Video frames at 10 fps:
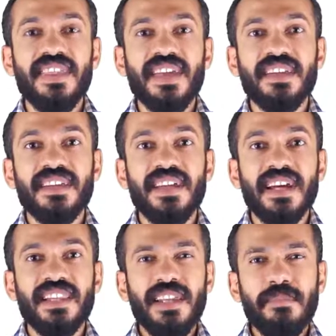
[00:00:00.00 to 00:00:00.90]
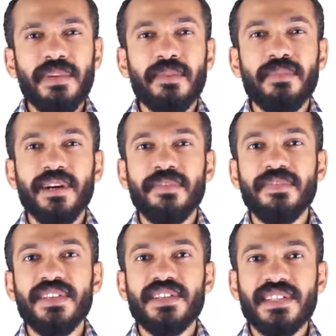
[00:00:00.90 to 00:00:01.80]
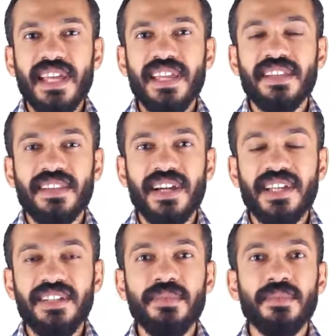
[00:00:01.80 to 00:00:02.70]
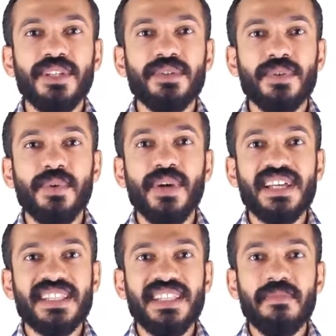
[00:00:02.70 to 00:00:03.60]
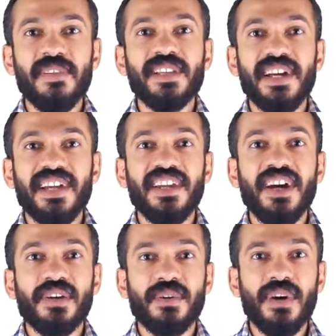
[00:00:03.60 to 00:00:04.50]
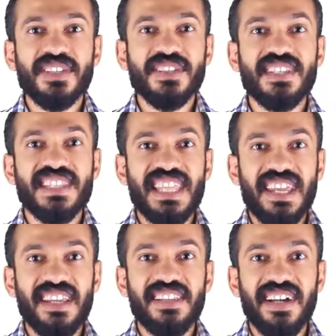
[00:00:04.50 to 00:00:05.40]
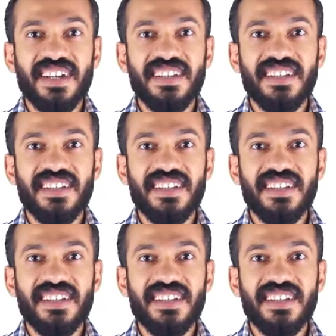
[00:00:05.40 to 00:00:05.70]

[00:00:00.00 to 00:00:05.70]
then, a little bit above the second line, we draw a sleeping line across the standing line.